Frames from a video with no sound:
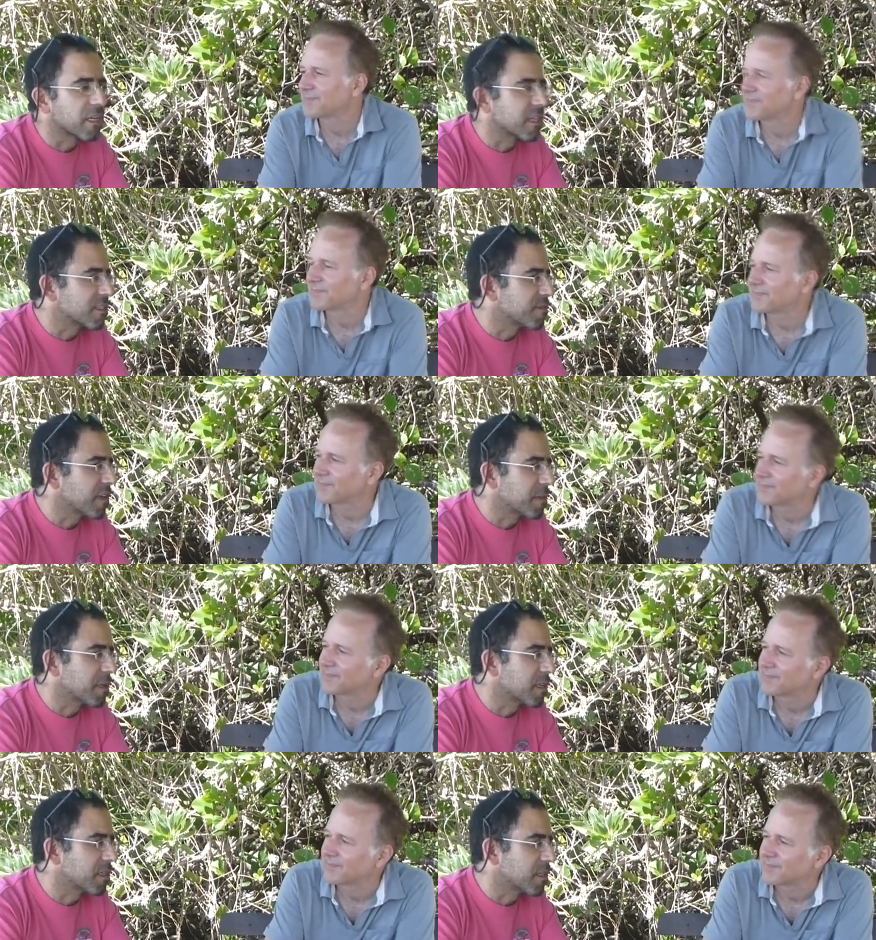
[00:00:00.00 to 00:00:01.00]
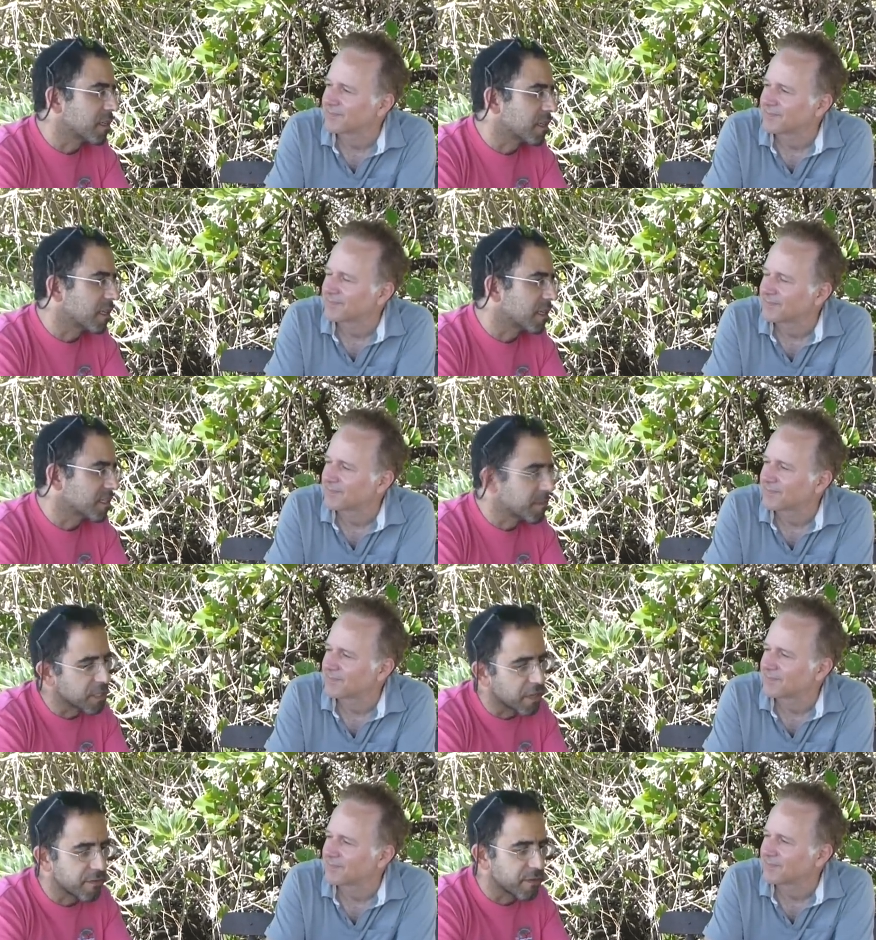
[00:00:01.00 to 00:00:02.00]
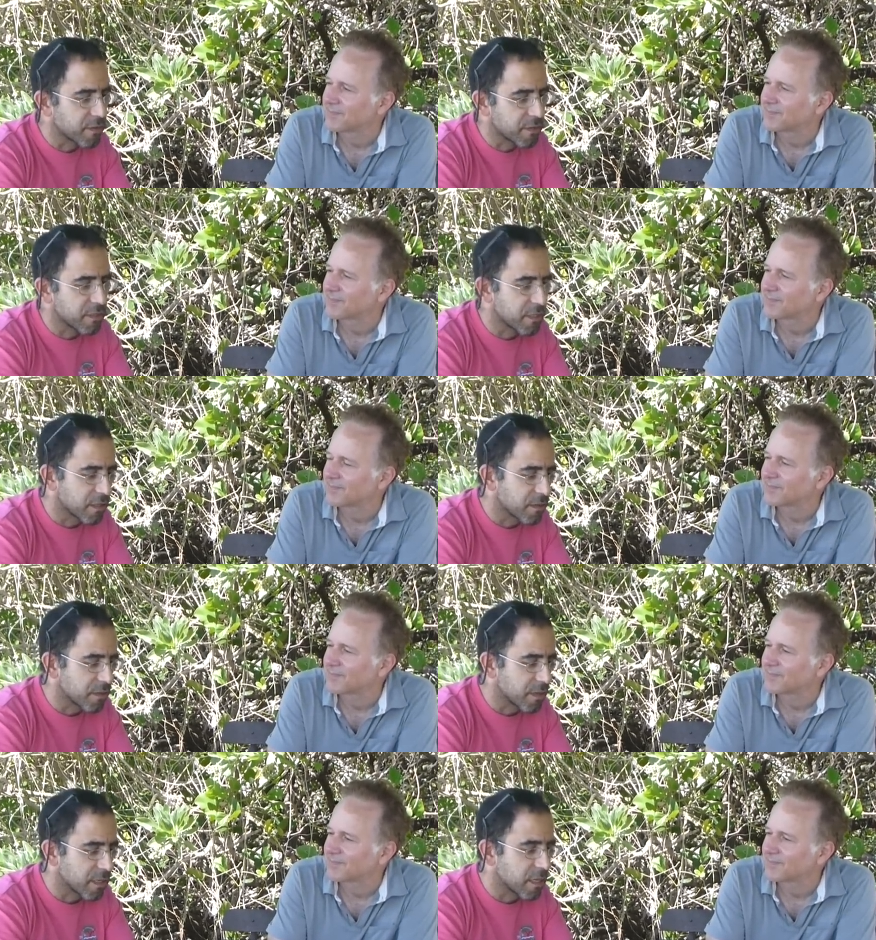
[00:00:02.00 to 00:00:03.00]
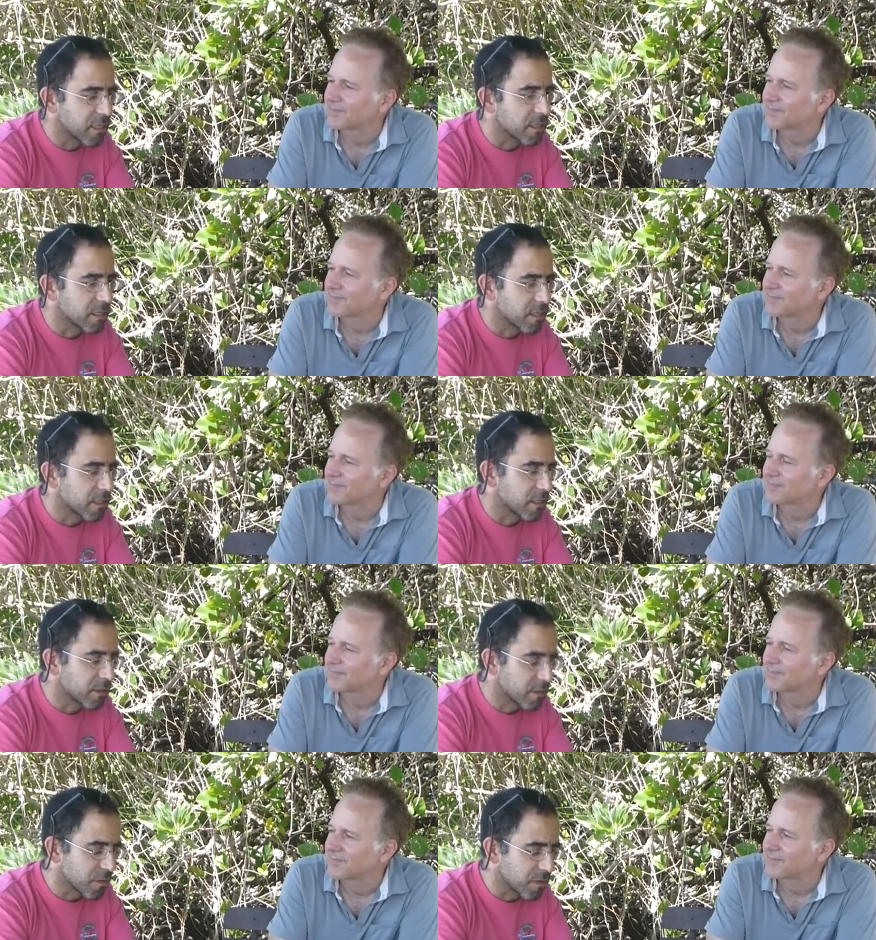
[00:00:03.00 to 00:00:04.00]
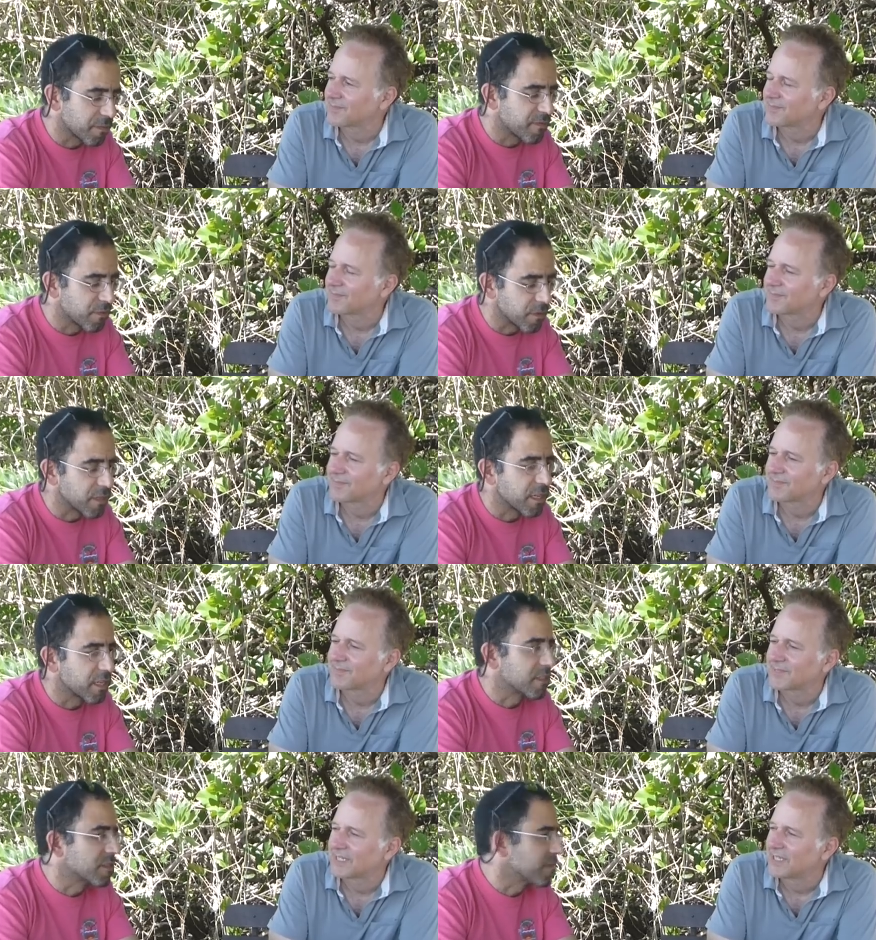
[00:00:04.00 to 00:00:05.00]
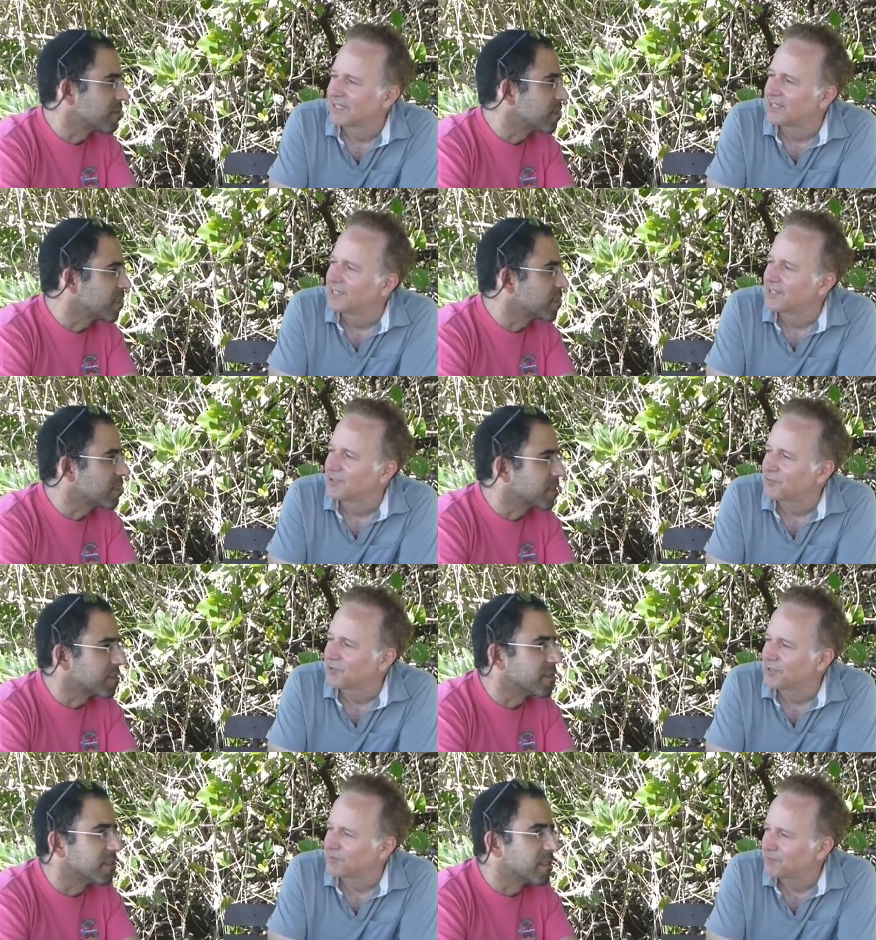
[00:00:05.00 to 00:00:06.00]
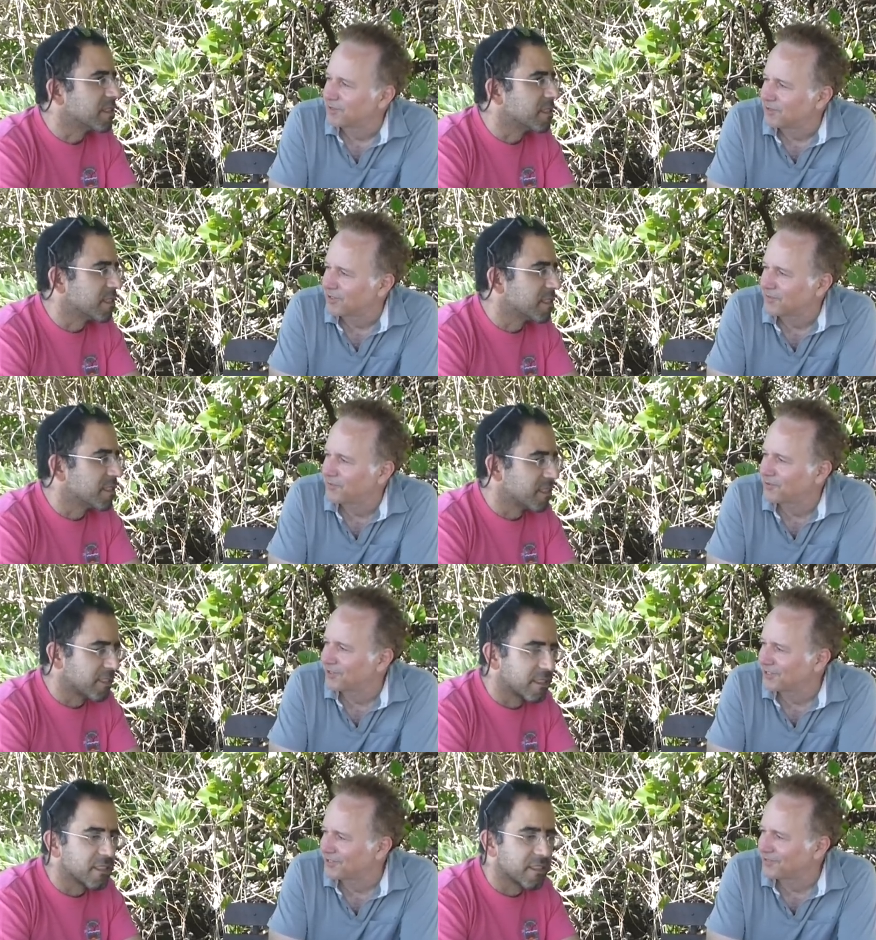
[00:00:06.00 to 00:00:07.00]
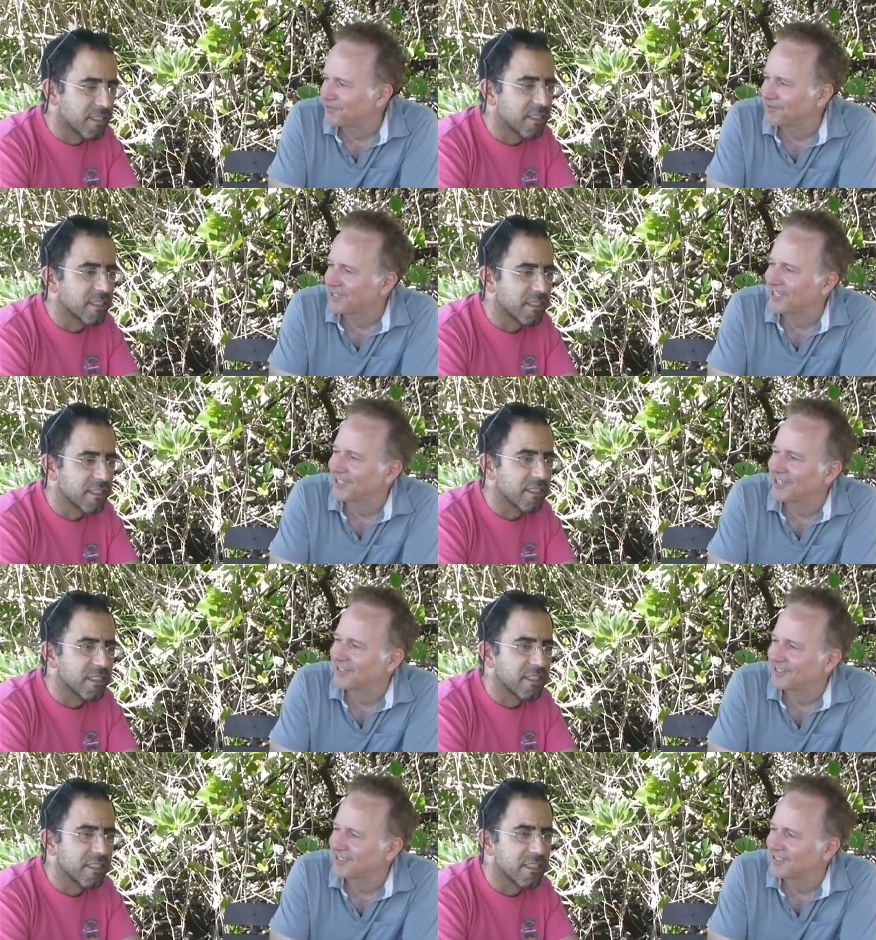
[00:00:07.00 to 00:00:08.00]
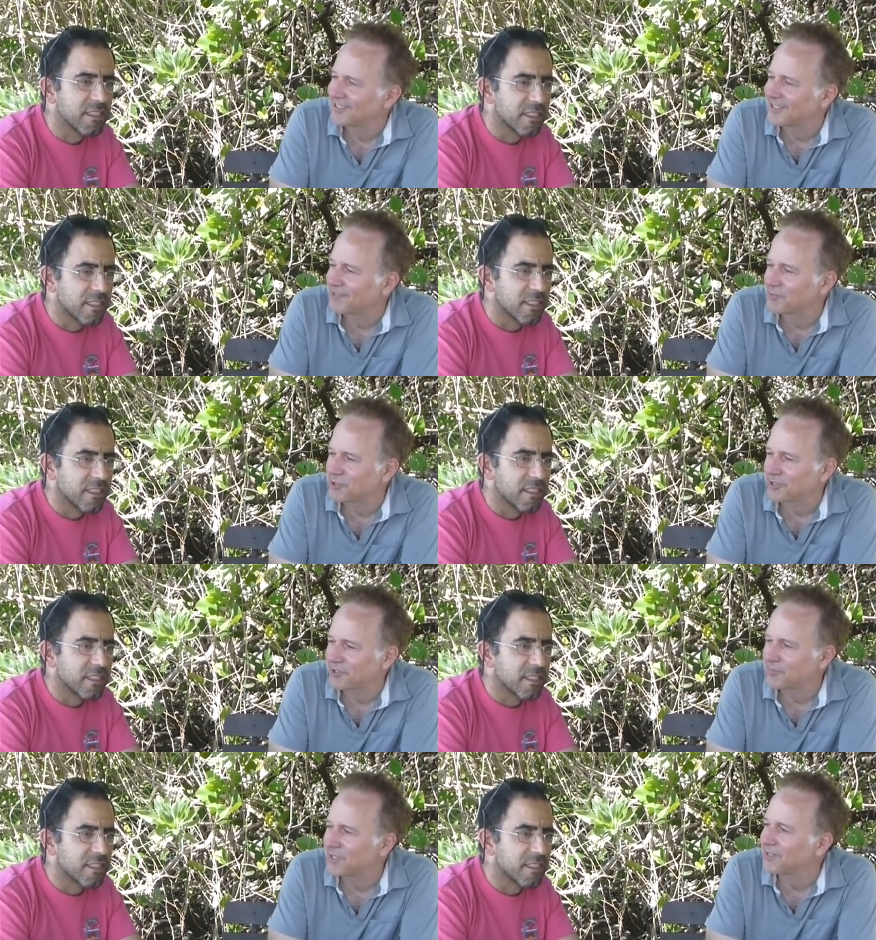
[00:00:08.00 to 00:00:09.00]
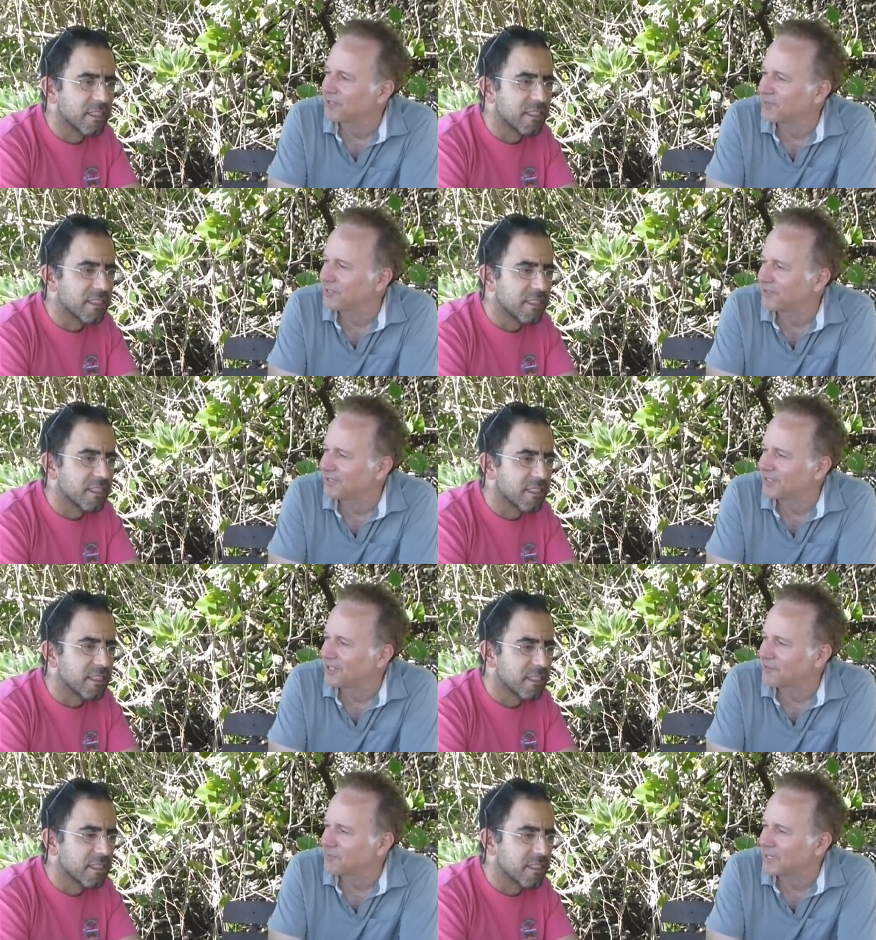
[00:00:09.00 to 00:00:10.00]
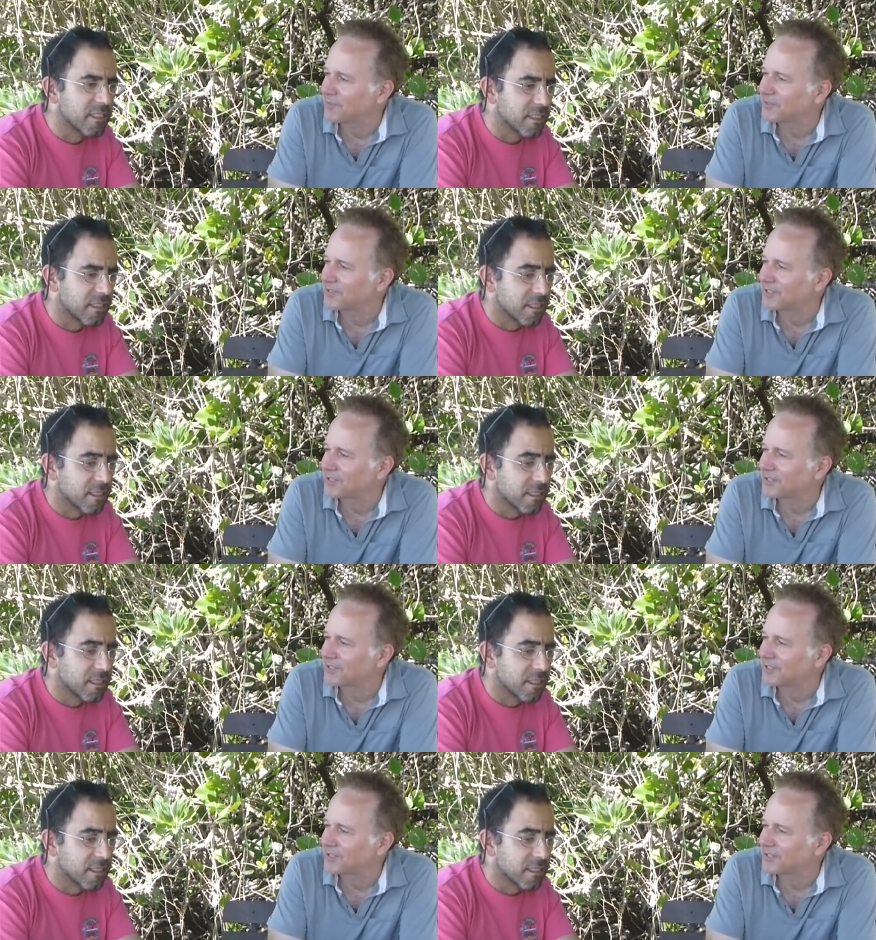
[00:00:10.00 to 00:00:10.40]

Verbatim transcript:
Speaker 1: are calcifying le uh, less, but I have still to analyze to do a full analysis of the data. So. Well,
Speaker 2: we'll look forward to that analysis, and I'm sure it'll appear in another paper.